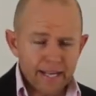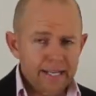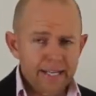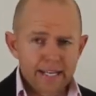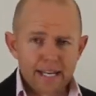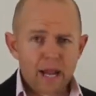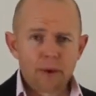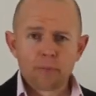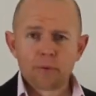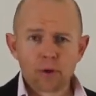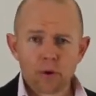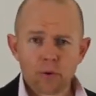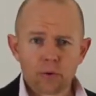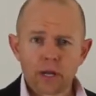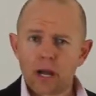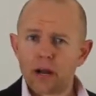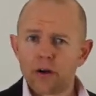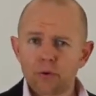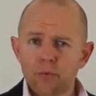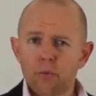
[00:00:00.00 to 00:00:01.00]
Now, we all
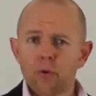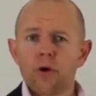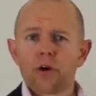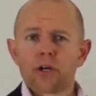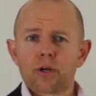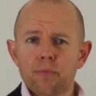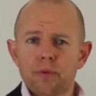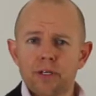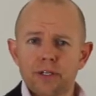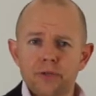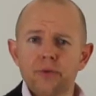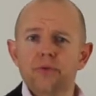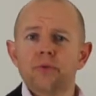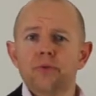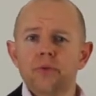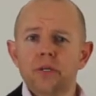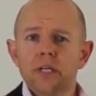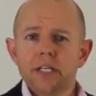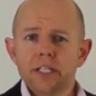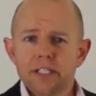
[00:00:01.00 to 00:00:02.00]
go to work and we do
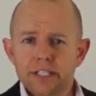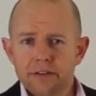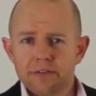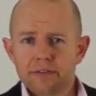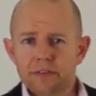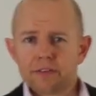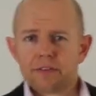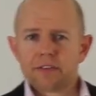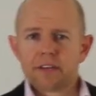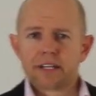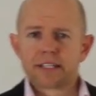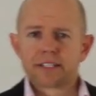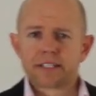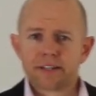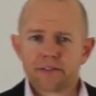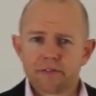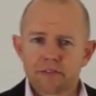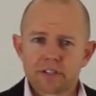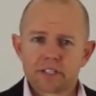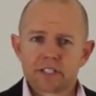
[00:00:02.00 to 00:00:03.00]
different things at
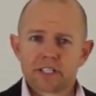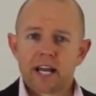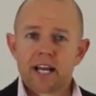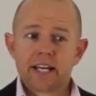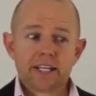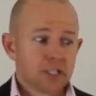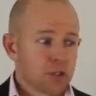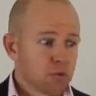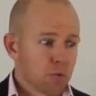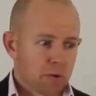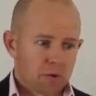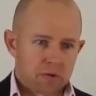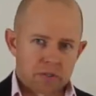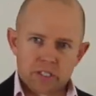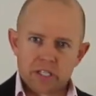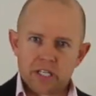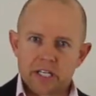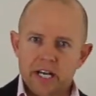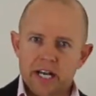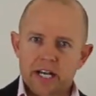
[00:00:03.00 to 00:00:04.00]
different stages, whether it's
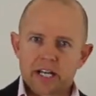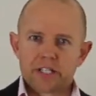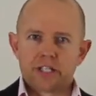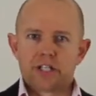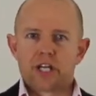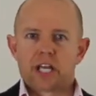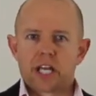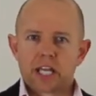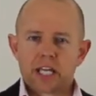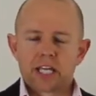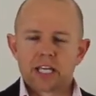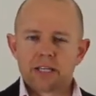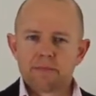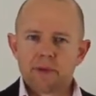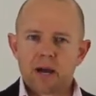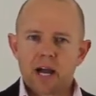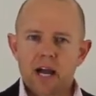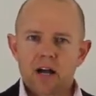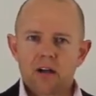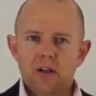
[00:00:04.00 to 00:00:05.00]
sitting down and checking
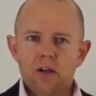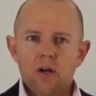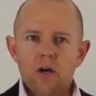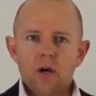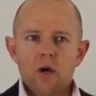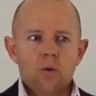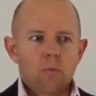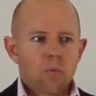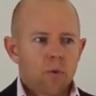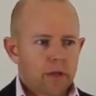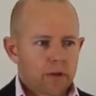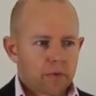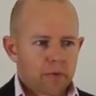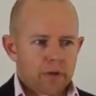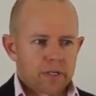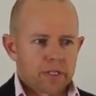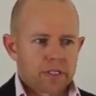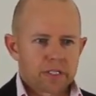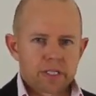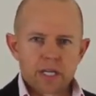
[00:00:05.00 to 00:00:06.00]
email, whether
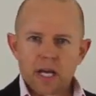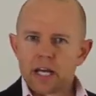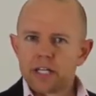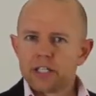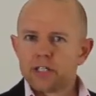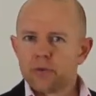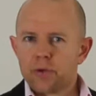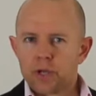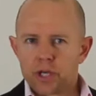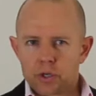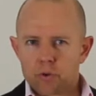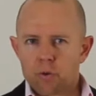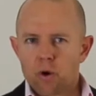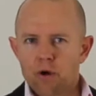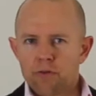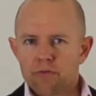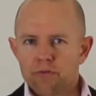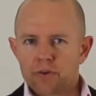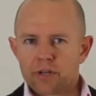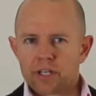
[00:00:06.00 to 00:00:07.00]
it's doing a
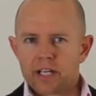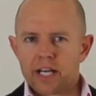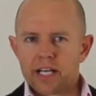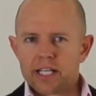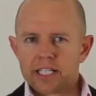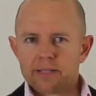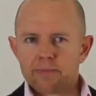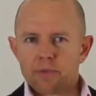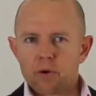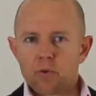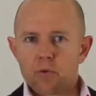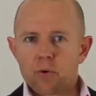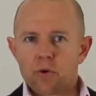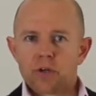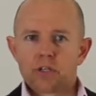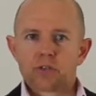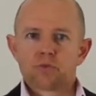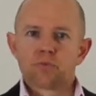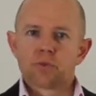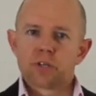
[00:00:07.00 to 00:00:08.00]
quote for a customer, whether
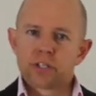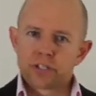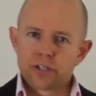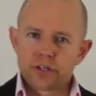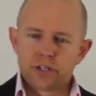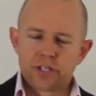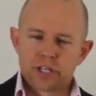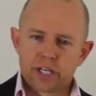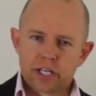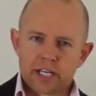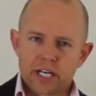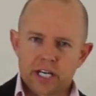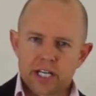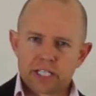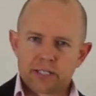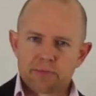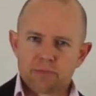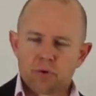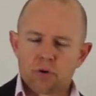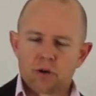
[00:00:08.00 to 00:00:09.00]
it's researching a
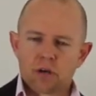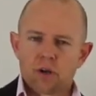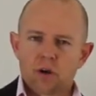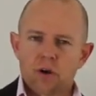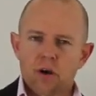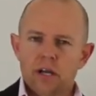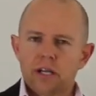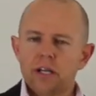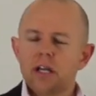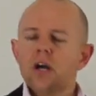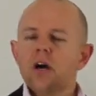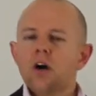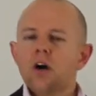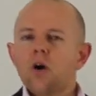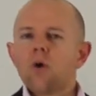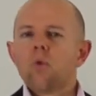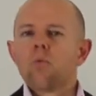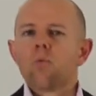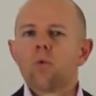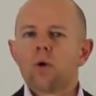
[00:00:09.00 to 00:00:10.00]
customer online,
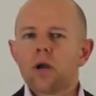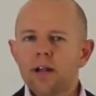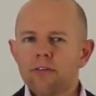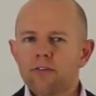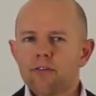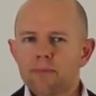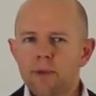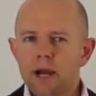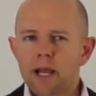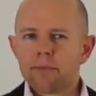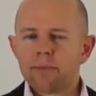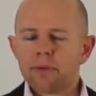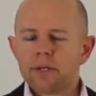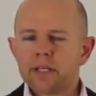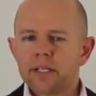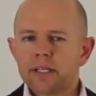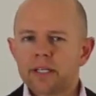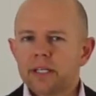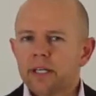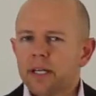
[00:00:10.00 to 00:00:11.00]
whatever it may
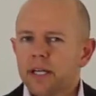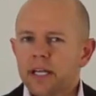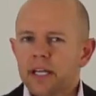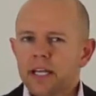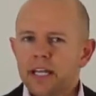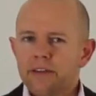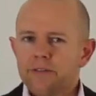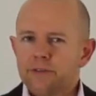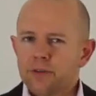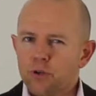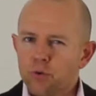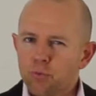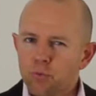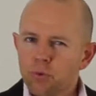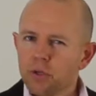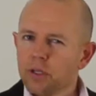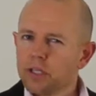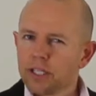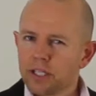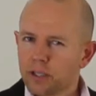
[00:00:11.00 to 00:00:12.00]
be. If you
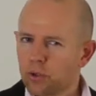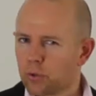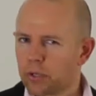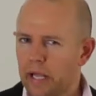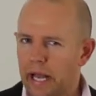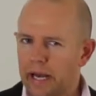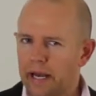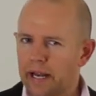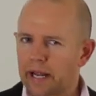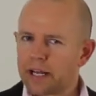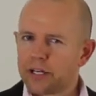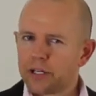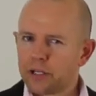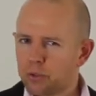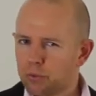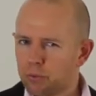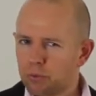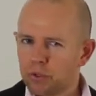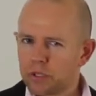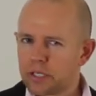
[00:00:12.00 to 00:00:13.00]
really look at it and
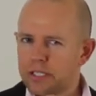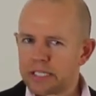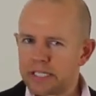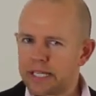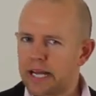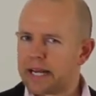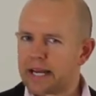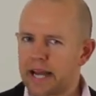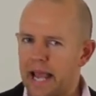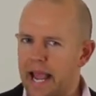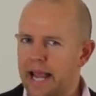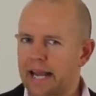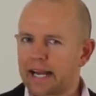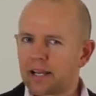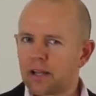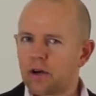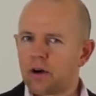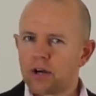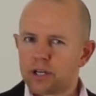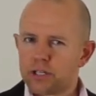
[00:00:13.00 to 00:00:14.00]
you really sit down and
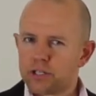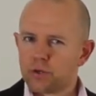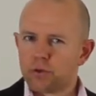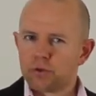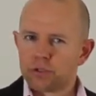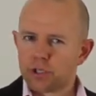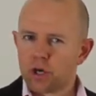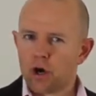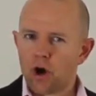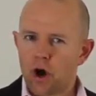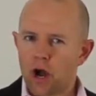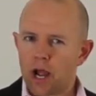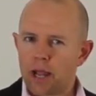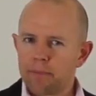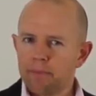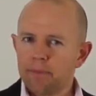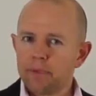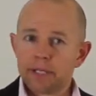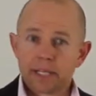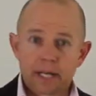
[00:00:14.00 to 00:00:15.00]
analyze your
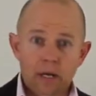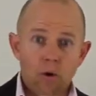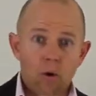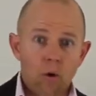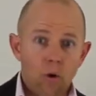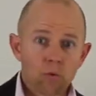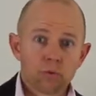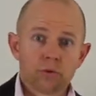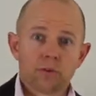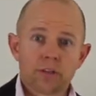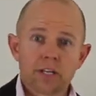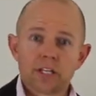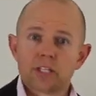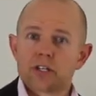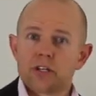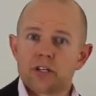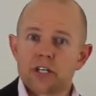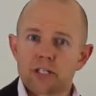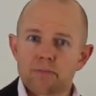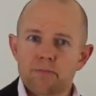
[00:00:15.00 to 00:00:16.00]
time, all the things
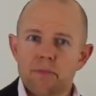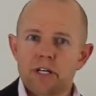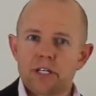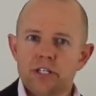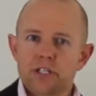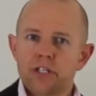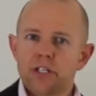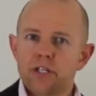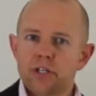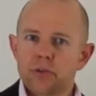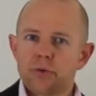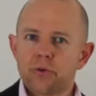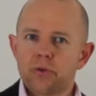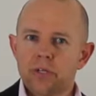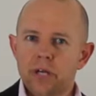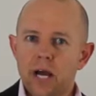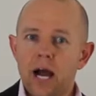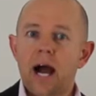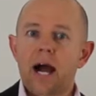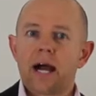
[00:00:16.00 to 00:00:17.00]
I just mentioned, you could
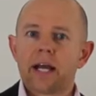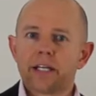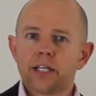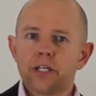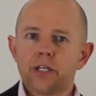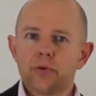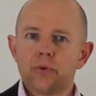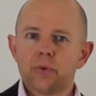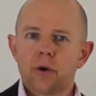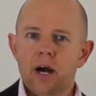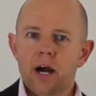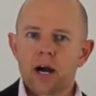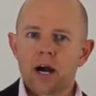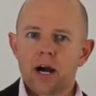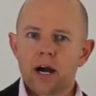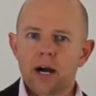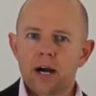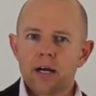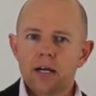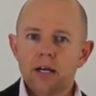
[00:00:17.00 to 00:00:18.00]
argue
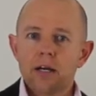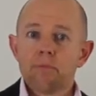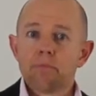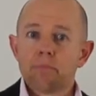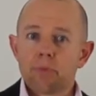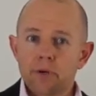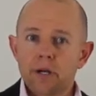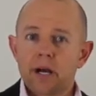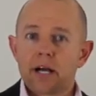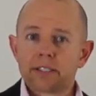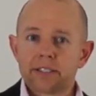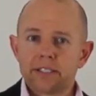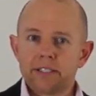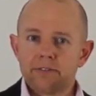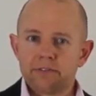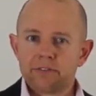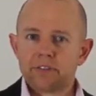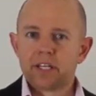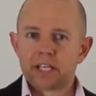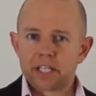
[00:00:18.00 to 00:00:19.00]
are
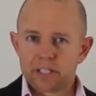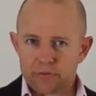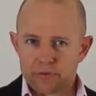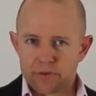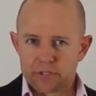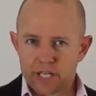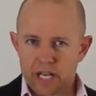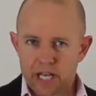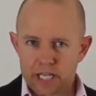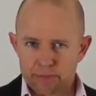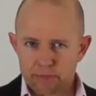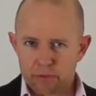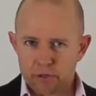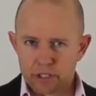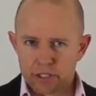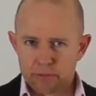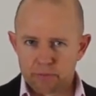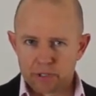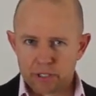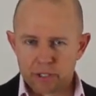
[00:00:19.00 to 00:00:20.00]
productive things for a
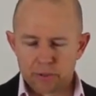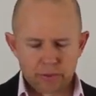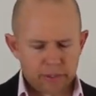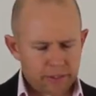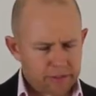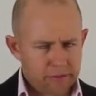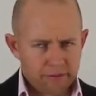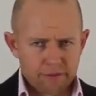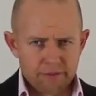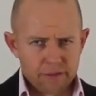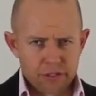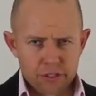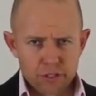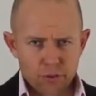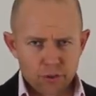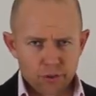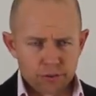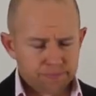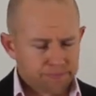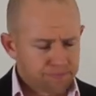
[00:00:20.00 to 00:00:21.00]
salesperson to be doing, for
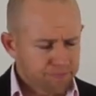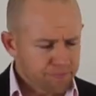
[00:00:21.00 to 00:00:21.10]
sure.